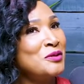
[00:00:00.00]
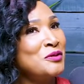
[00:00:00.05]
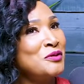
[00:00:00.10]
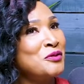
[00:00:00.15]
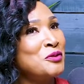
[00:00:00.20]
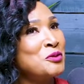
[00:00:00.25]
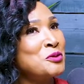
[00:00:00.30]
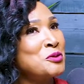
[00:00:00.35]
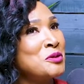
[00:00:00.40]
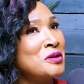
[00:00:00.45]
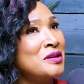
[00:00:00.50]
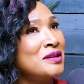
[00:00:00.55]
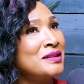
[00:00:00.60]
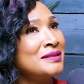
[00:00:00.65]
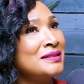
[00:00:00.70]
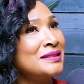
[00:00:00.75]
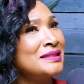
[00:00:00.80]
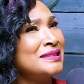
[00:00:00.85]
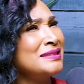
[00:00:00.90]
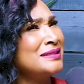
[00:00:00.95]
for
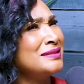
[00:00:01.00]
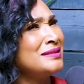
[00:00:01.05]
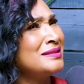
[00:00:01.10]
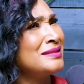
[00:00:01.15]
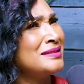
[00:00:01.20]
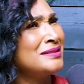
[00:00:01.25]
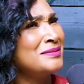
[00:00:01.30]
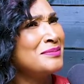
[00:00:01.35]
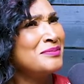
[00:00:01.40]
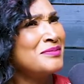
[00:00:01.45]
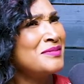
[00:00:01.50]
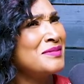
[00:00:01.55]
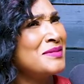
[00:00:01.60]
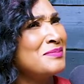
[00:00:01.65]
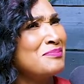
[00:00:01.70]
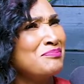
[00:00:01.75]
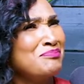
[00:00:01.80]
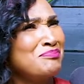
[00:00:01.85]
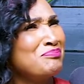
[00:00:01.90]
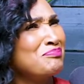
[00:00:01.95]
uh,
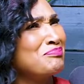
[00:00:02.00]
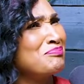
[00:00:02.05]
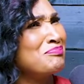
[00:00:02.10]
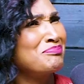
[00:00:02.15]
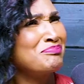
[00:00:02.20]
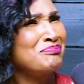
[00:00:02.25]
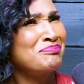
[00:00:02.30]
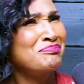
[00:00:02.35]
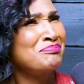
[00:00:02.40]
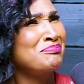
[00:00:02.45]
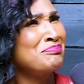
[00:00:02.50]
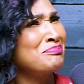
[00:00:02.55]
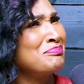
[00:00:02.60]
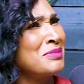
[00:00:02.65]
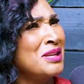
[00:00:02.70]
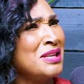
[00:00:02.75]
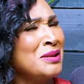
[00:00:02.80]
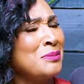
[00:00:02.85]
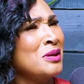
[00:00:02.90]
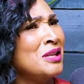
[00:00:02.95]

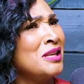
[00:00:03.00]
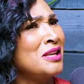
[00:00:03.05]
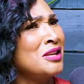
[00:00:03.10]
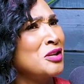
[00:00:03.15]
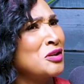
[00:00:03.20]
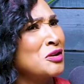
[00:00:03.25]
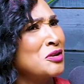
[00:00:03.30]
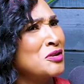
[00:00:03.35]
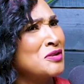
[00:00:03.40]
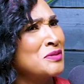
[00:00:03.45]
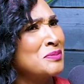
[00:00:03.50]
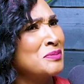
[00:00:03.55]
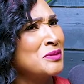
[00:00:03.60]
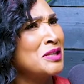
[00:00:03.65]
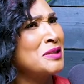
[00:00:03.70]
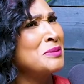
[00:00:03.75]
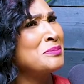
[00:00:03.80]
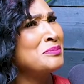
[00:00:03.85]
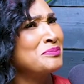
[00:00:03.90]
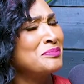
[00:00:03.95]
many, many years.
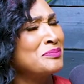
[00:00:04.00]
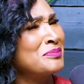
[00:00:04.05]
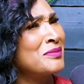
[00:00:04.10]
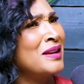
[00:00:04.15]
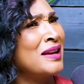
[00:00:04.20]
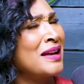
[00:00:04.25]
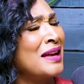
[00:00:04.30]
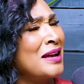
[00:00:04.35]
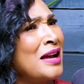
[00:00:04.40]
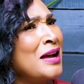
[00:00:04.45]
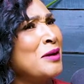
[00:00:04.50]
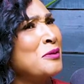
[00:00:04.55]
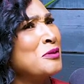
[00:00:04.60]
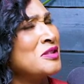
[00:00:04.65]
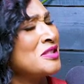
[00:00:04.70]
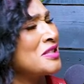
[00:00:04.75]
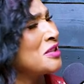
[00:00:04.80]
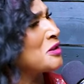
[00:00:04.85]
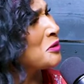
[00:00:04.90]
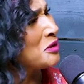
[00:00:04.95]
Um, I, I
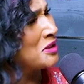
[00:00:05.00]
was single